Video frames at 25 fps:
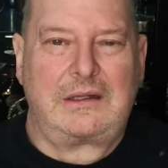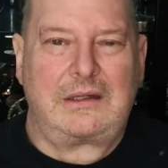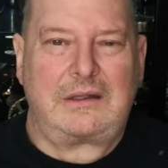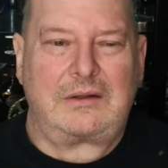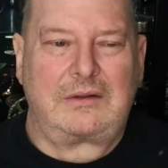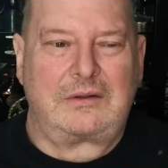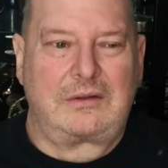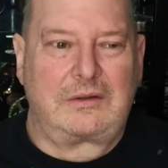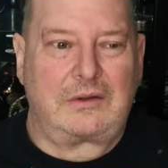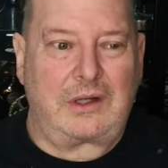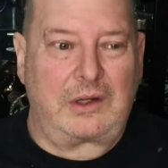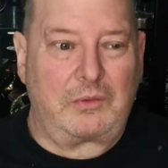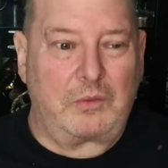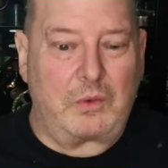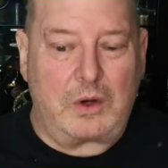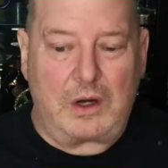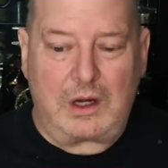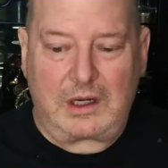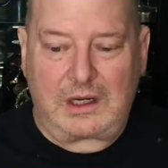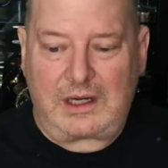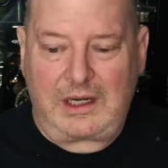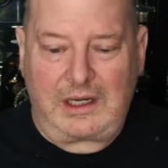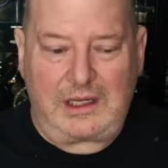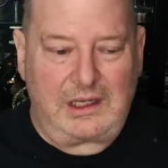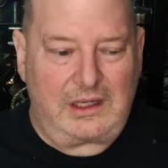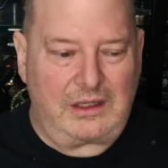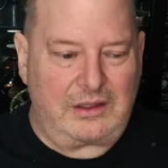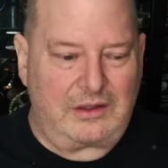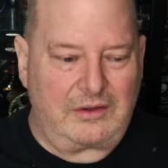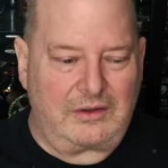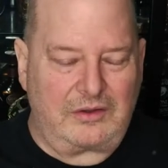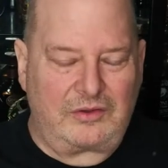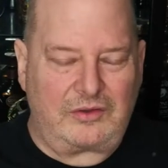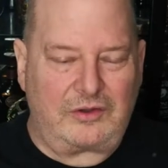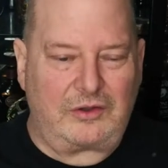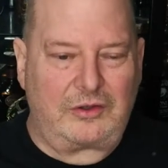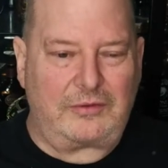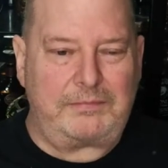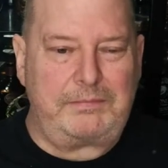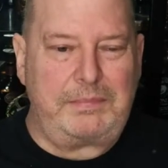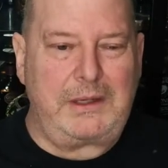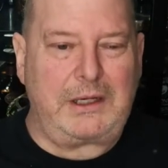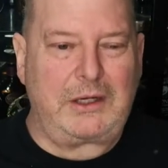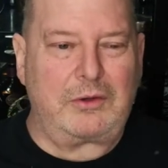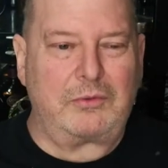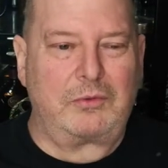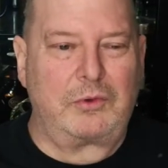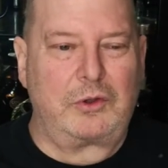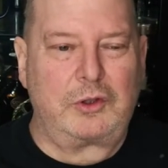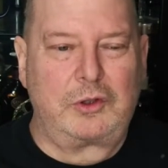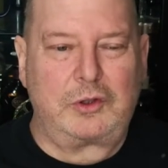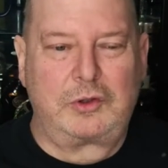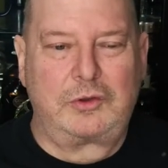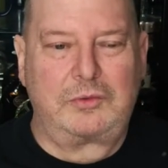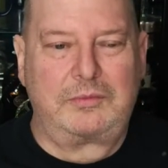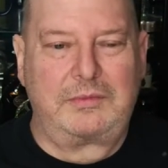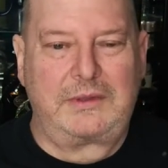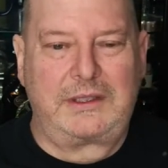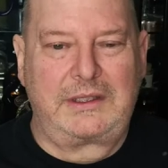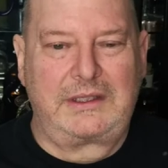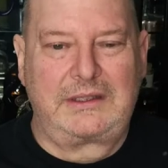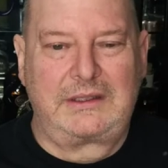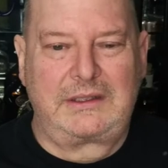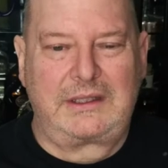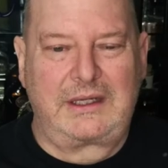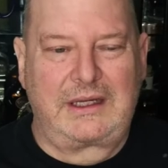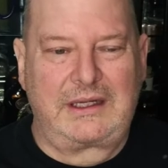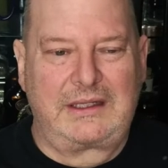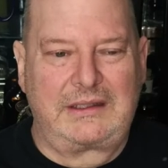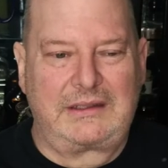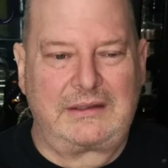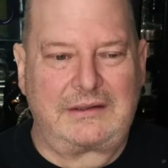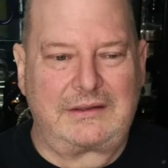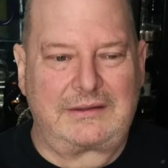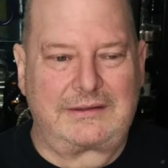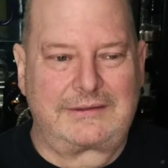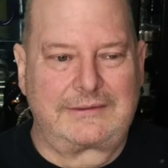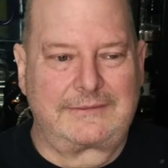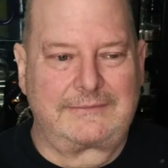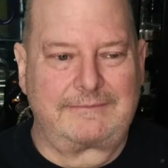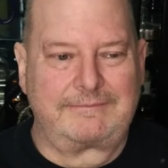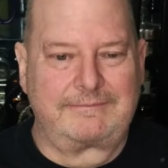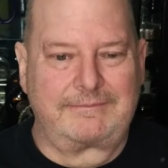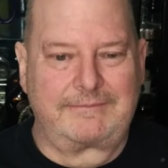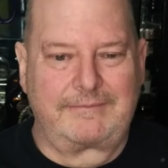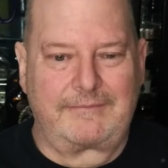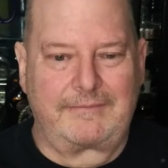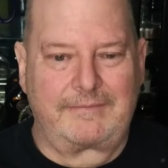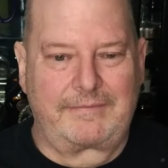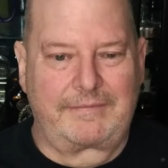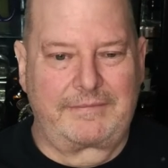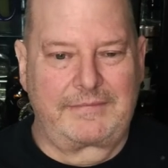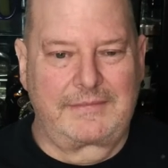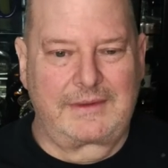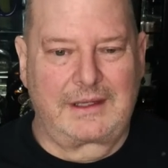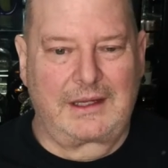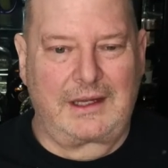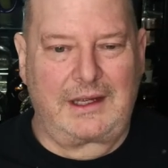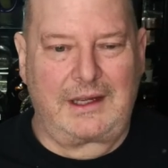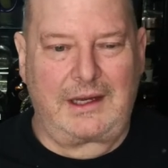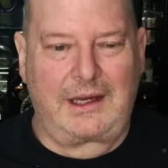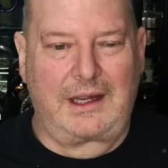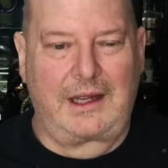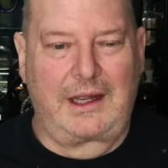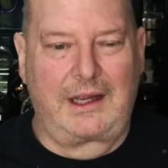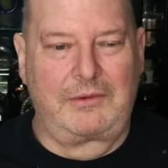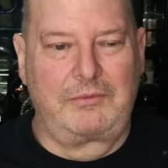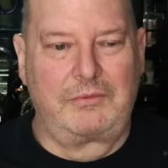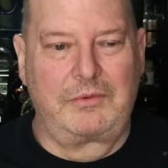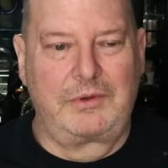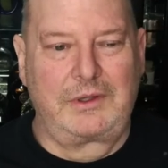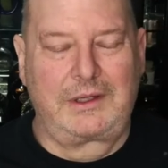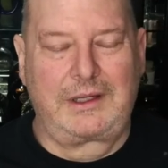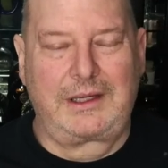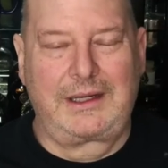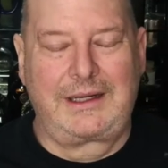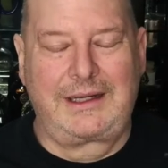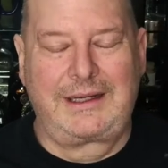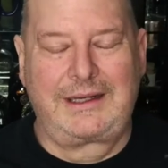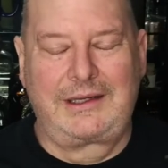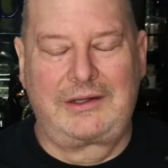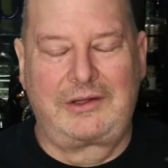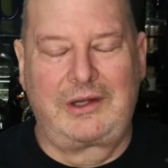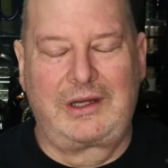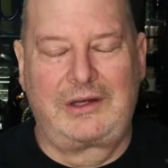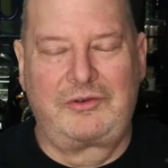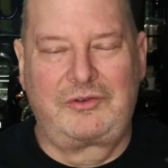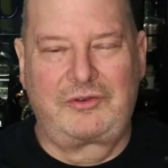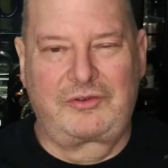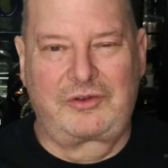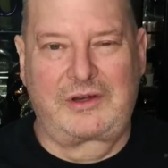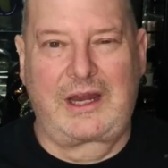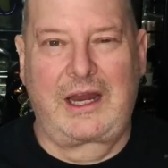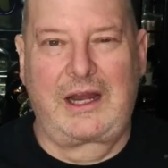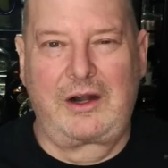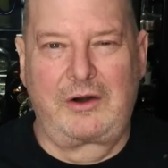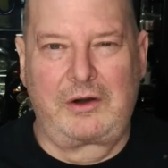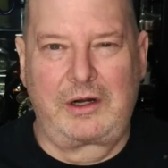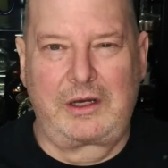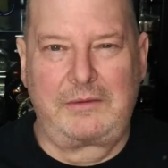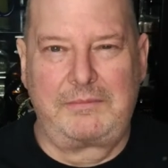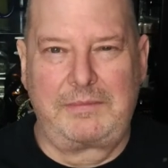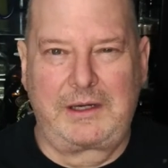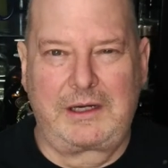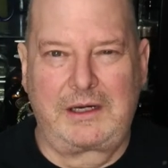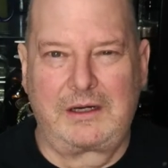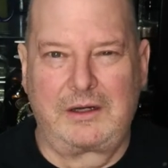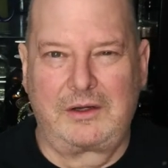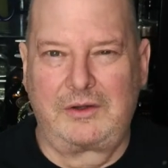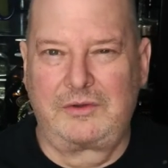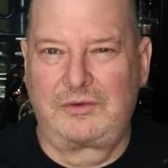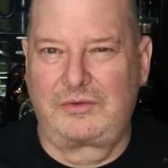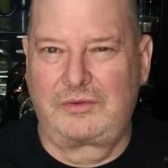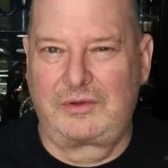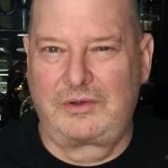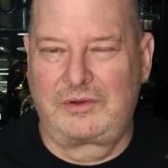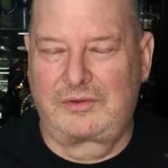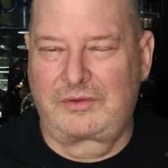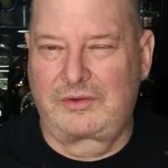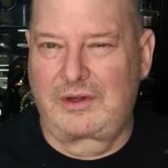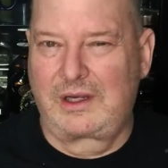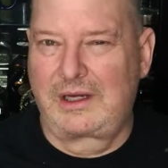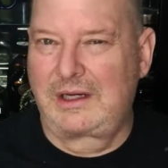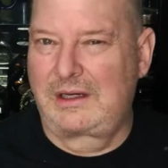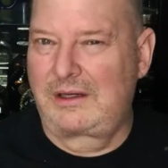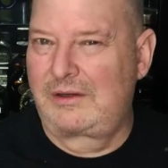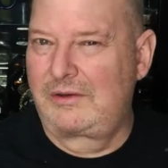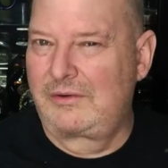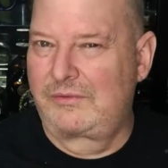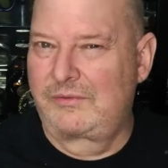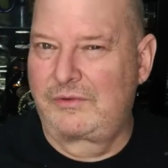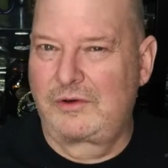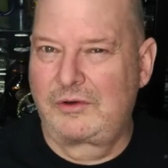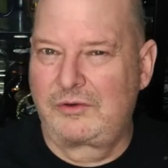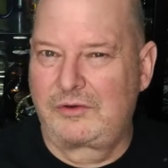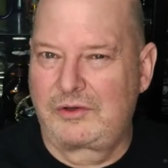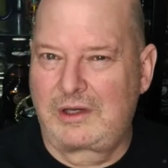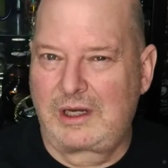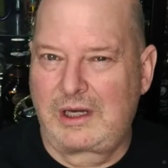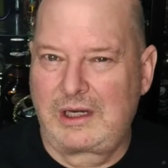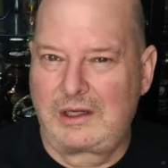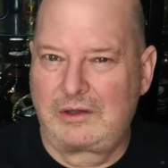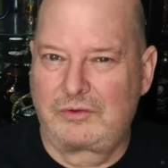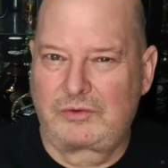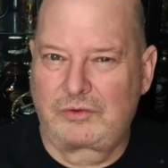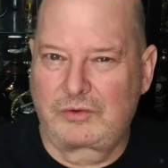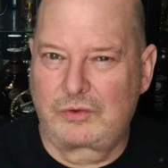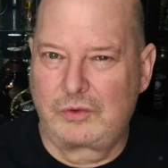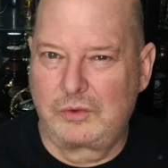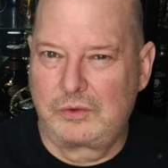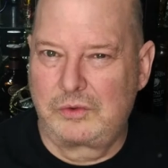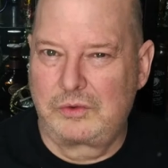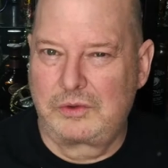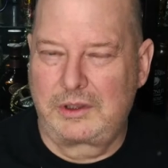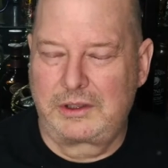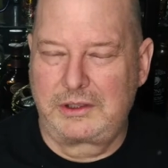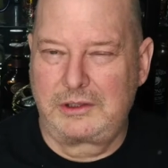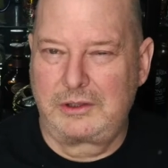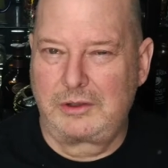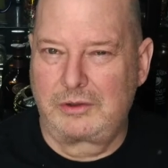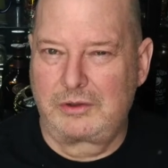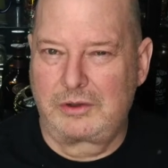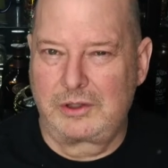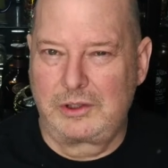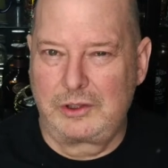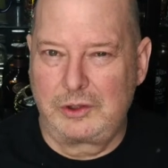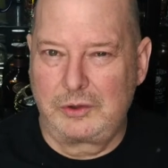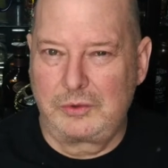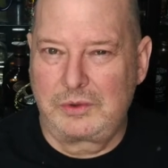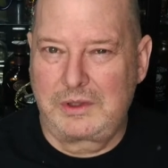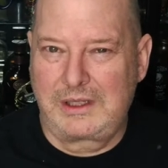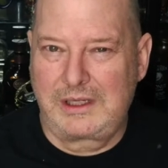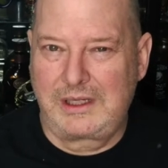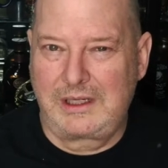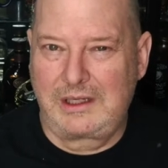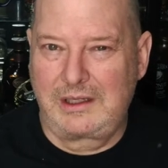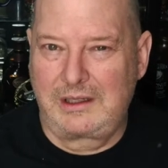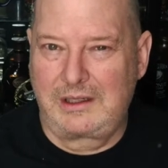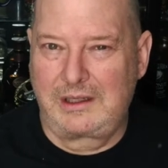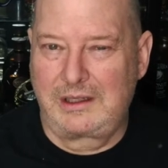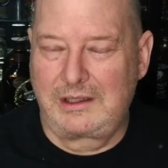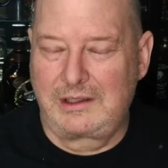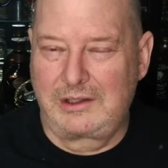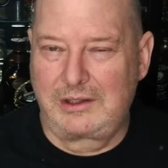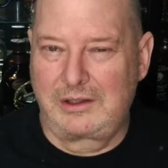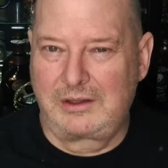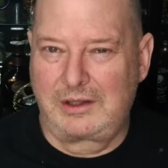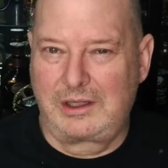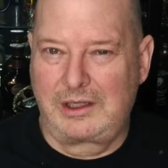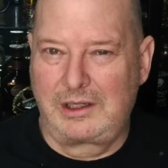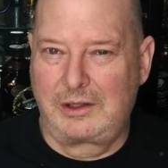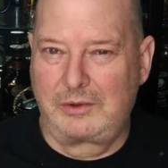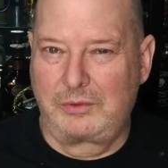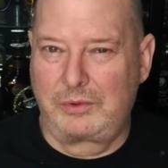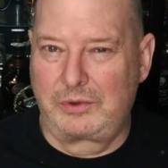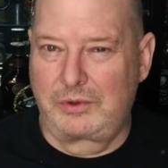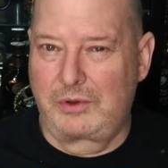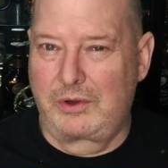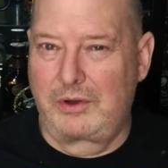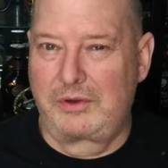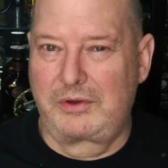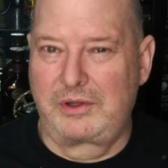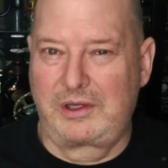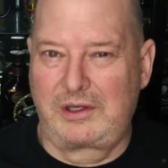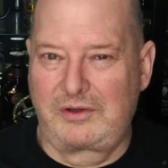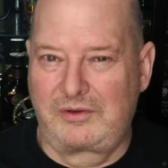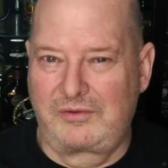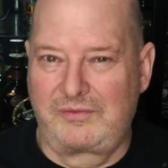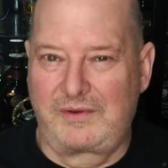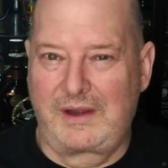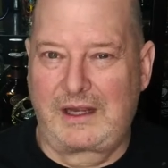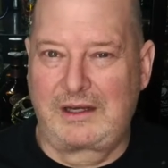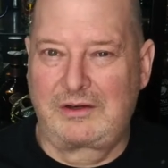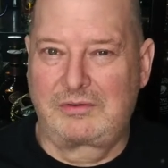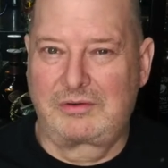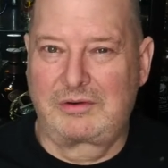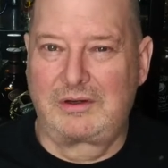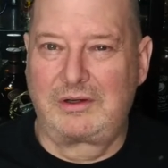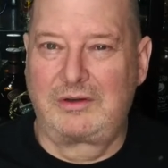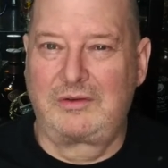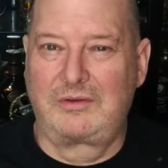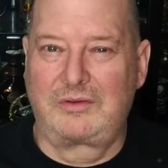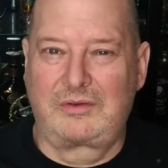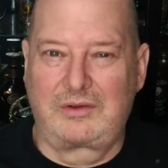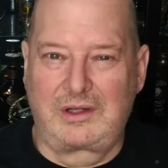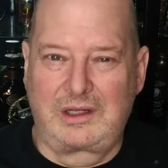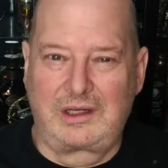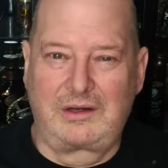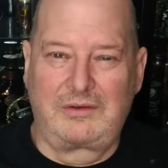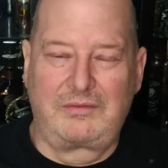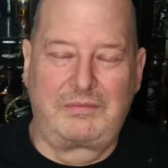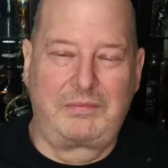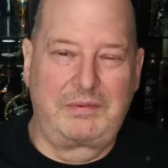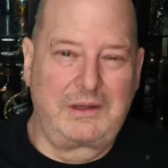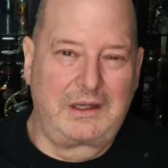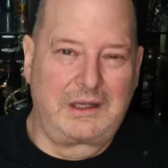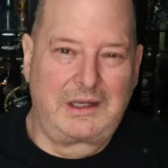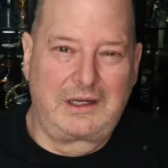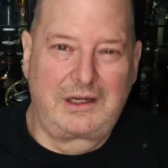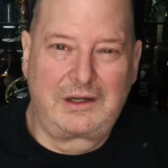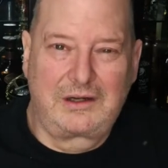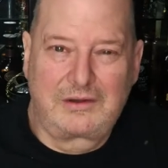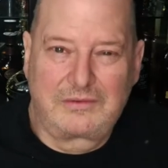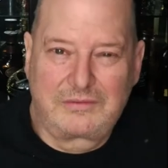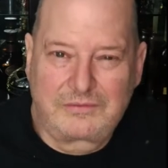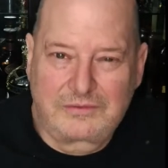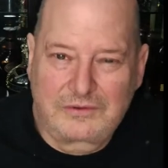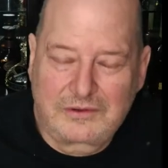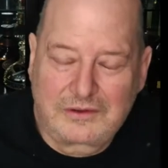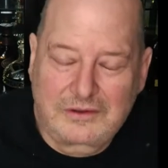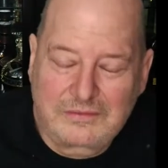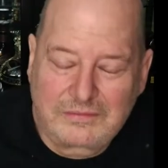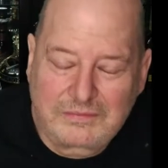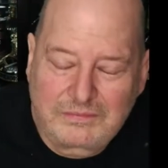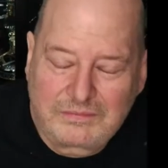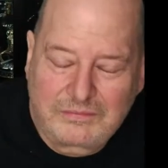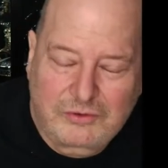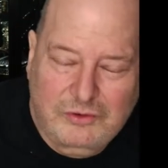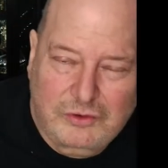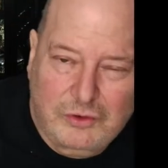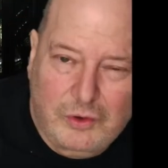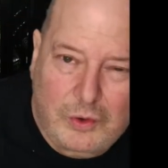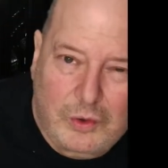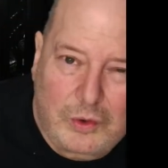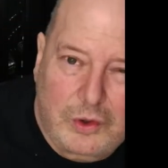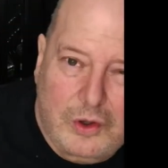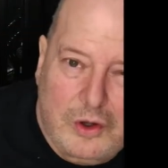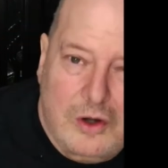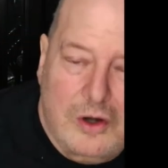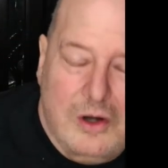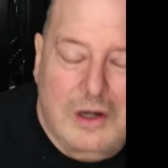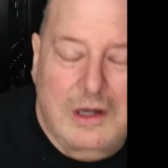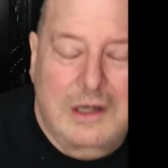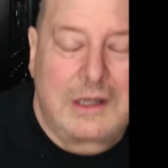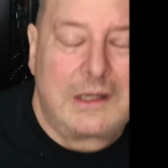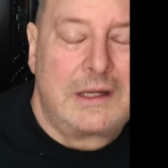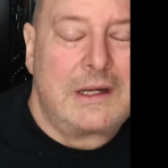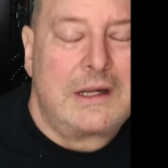So I walk in, there's this big room and, and I really, it, it's scary because it's like your first day at school and you're the new kid and you're here with all these veterans that have been there for so long.